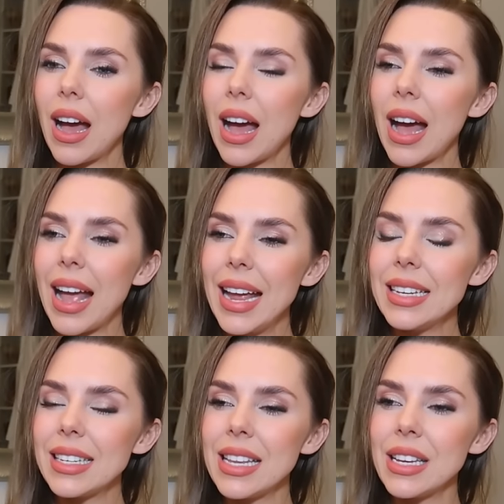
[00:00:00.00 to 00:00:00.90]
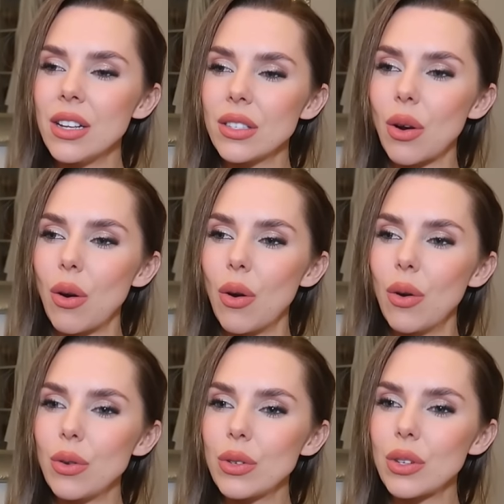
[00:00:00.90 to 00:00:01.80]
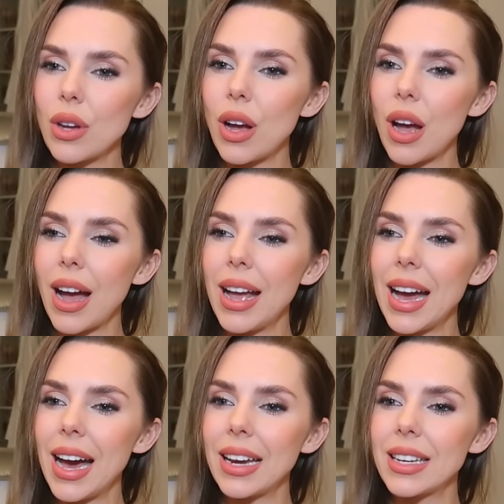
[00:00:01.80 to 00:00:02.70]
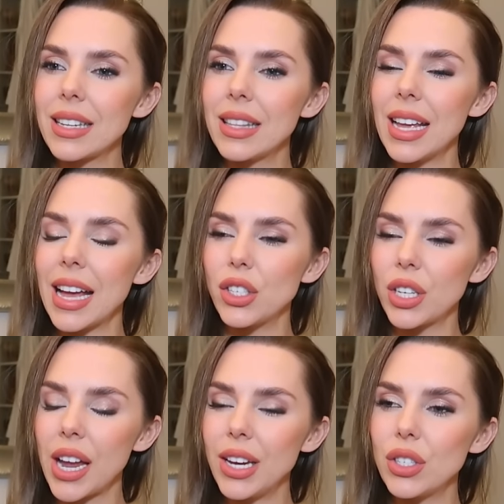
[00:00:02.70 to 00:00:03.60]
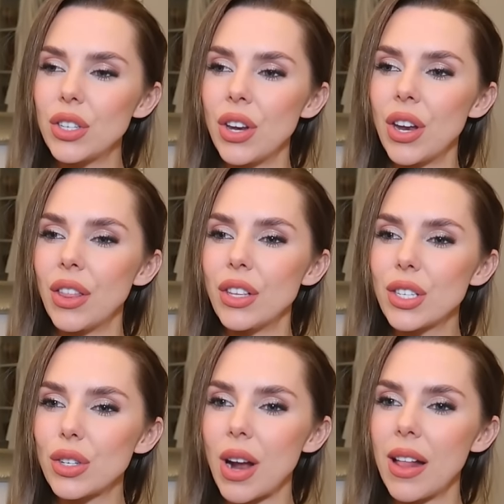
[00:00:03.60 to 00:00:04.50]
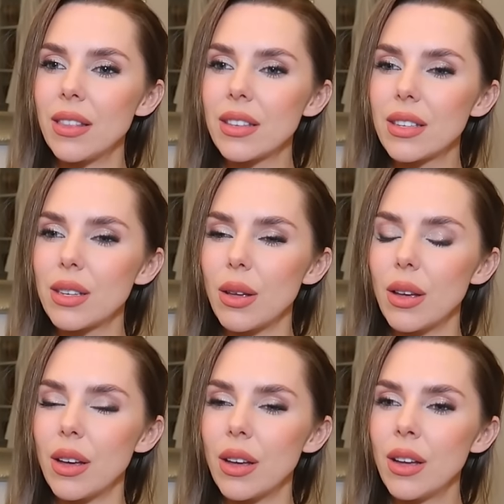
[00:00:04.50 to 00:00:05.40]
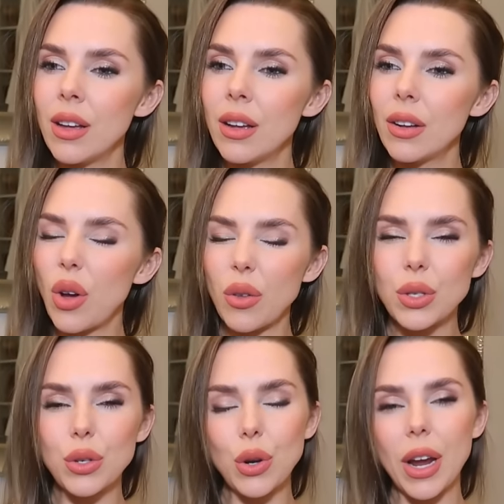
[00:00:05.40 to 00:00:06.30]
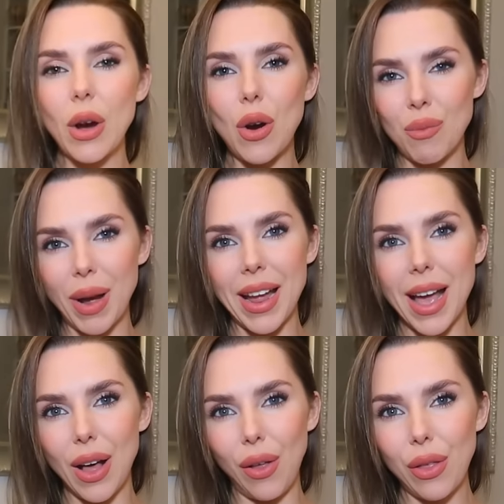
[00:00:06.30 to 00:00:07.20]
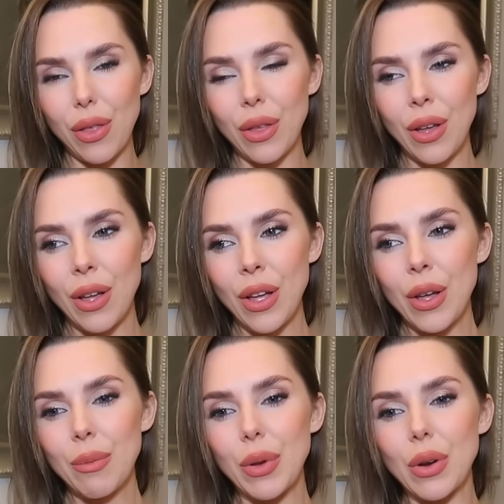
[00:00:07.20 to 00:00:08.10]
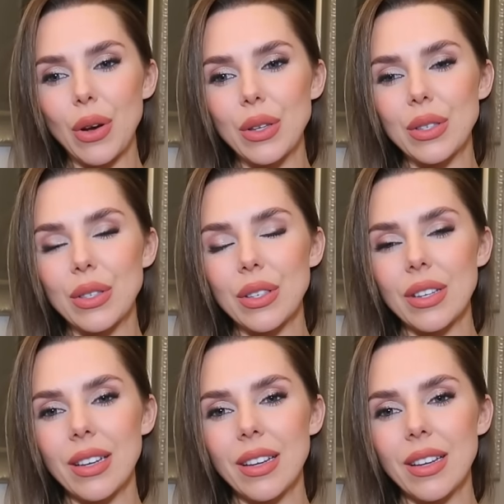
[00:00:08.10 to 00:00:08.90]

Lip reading: at 18 years old I had the education and the strength to concentrate on my health, because